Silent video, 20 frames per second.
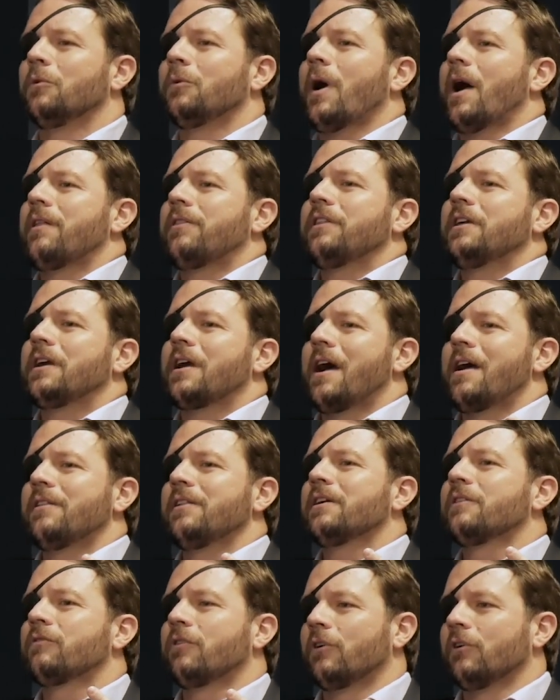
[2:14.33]
I
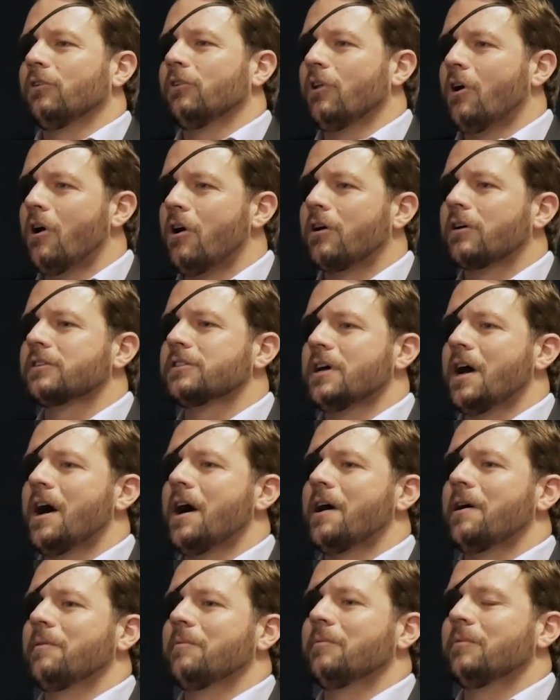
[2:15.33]
think for a long
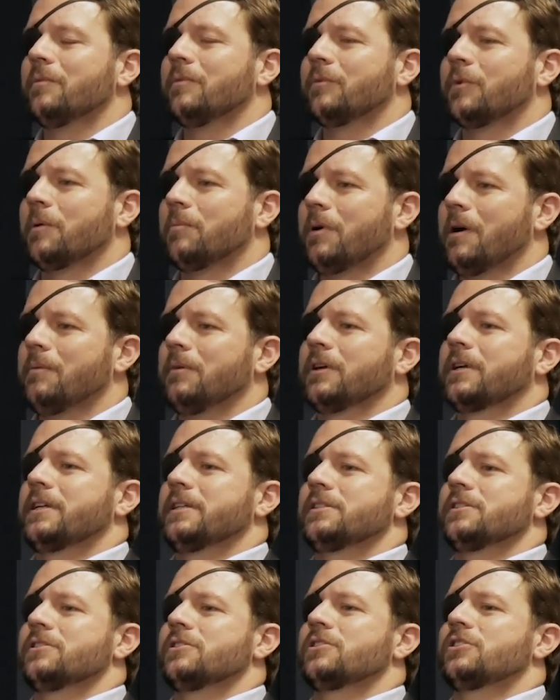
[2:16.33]
time,
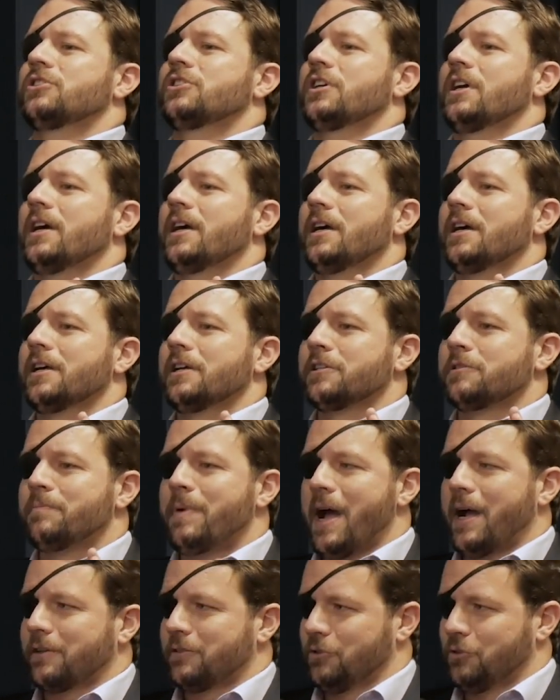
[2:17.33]
Republicans just
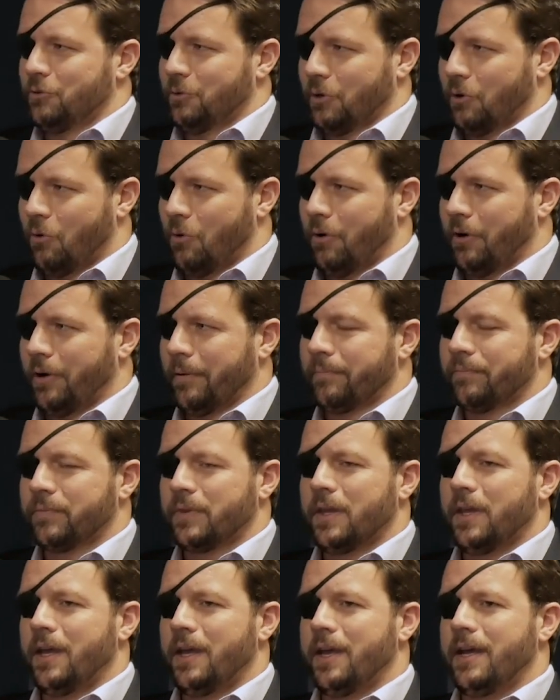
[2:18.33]
backed into a corner.
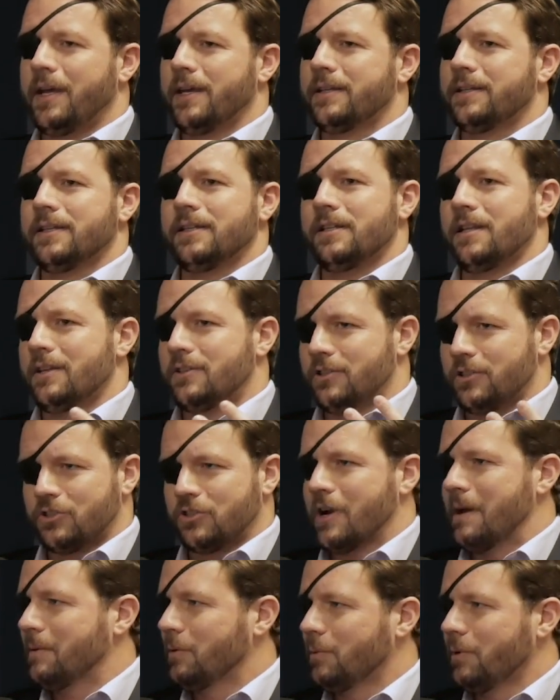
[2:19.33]
And it's
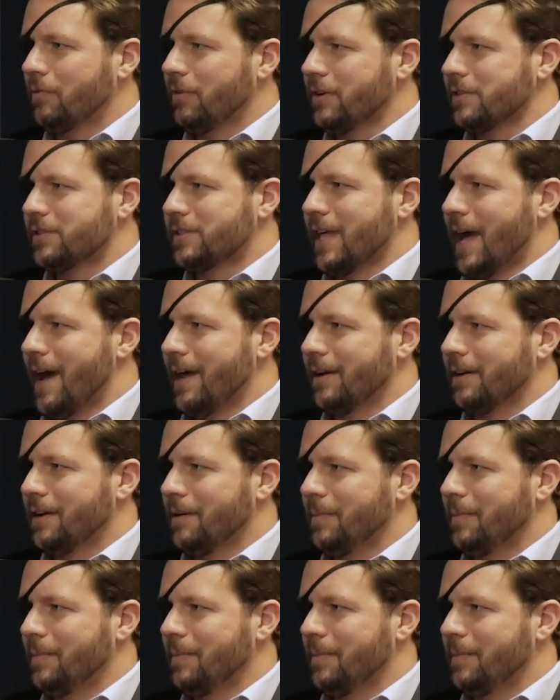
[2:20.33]
just trying to reverse that.